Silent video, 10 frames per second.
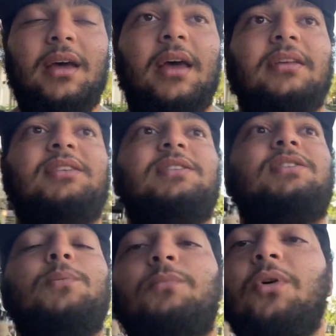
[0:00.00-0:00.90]
is
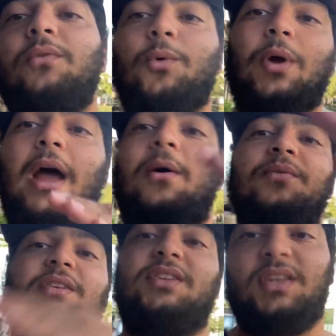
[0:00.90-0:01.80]
to move around
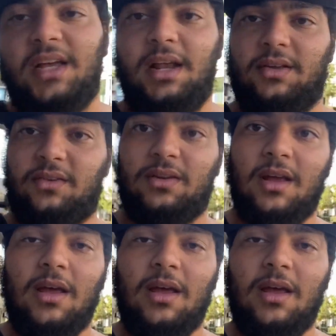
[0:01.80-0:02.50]
the cities